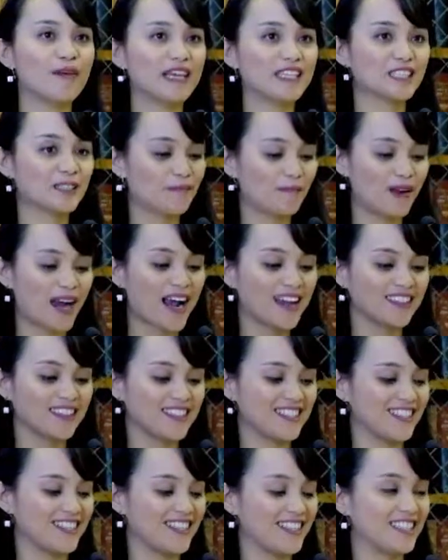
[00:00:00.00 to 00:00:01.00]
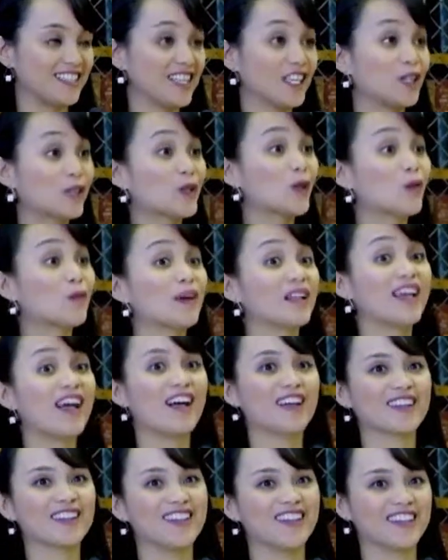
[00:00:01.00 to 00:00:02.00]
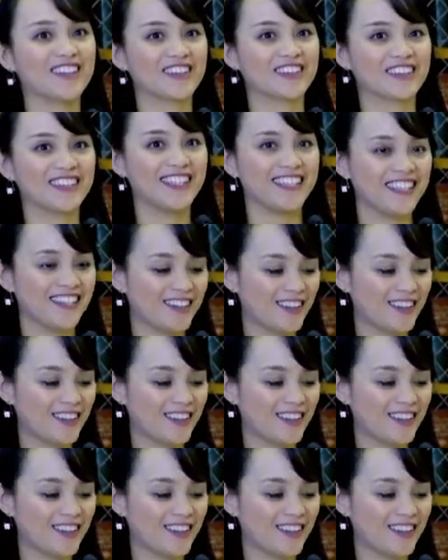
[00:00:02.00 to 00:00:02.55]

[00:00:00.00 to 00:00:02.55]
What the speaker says: best practices in global health delivery.